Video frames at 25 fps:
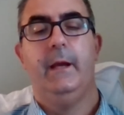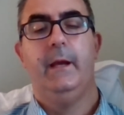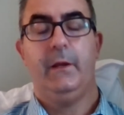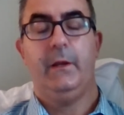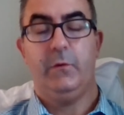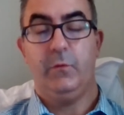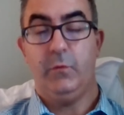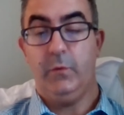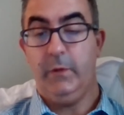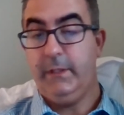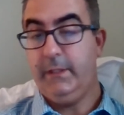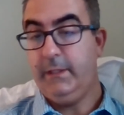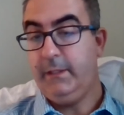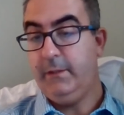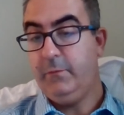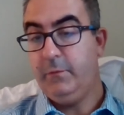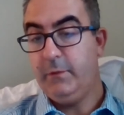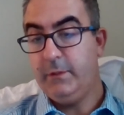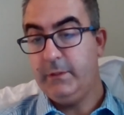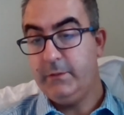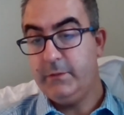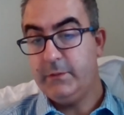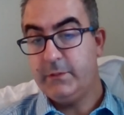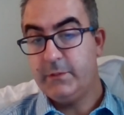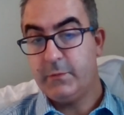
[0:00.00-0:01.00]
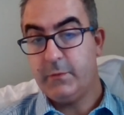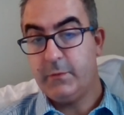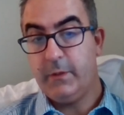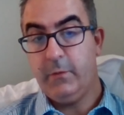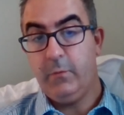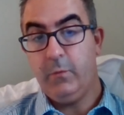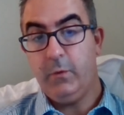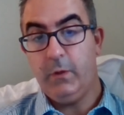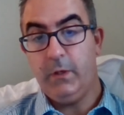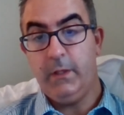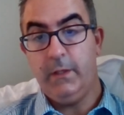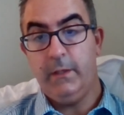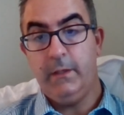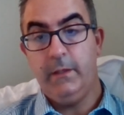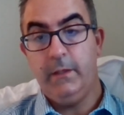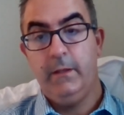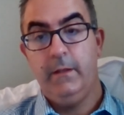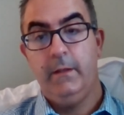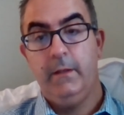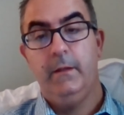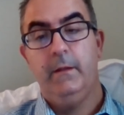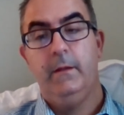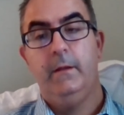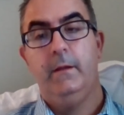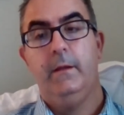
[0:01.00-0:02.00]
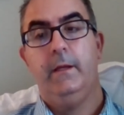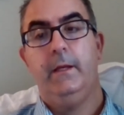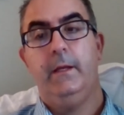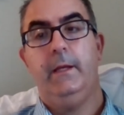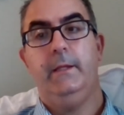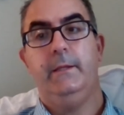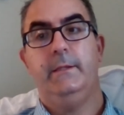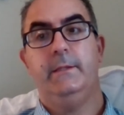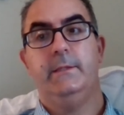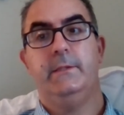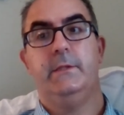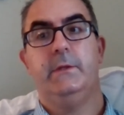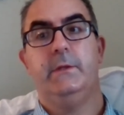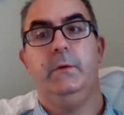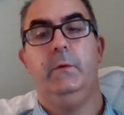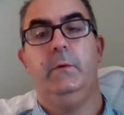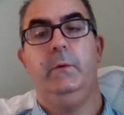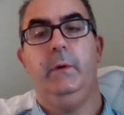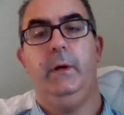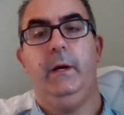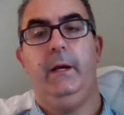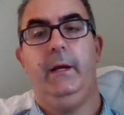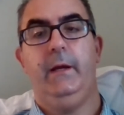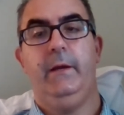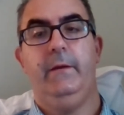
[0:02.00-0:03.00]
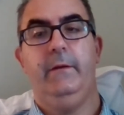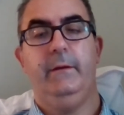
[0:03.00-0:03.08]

I greatly reduced 21. And so